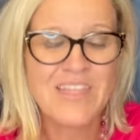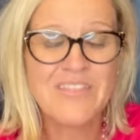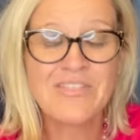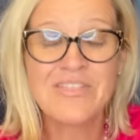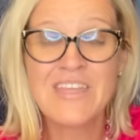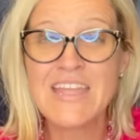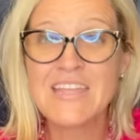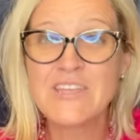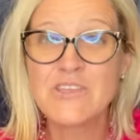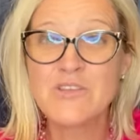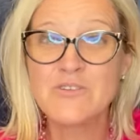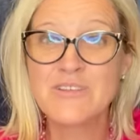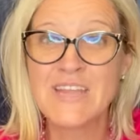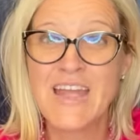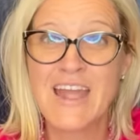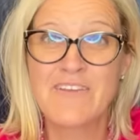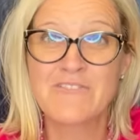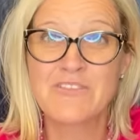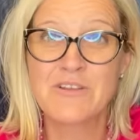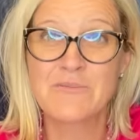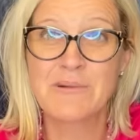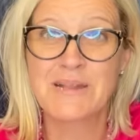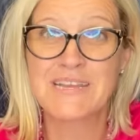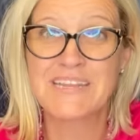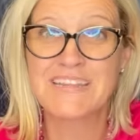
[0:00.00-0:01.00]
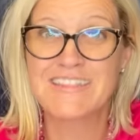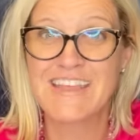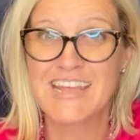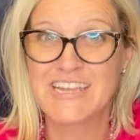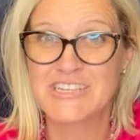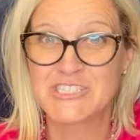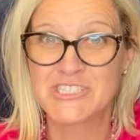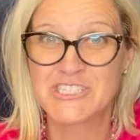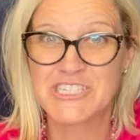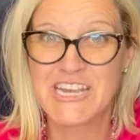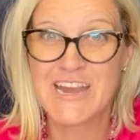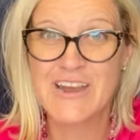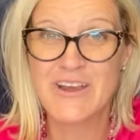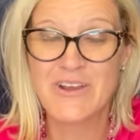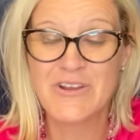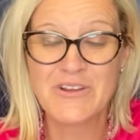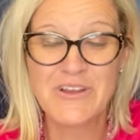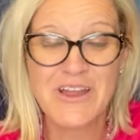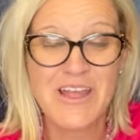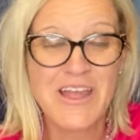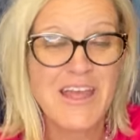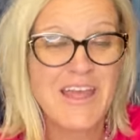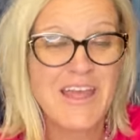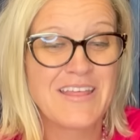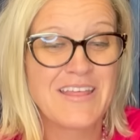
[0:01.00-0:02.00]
Thank you to everybody that shared.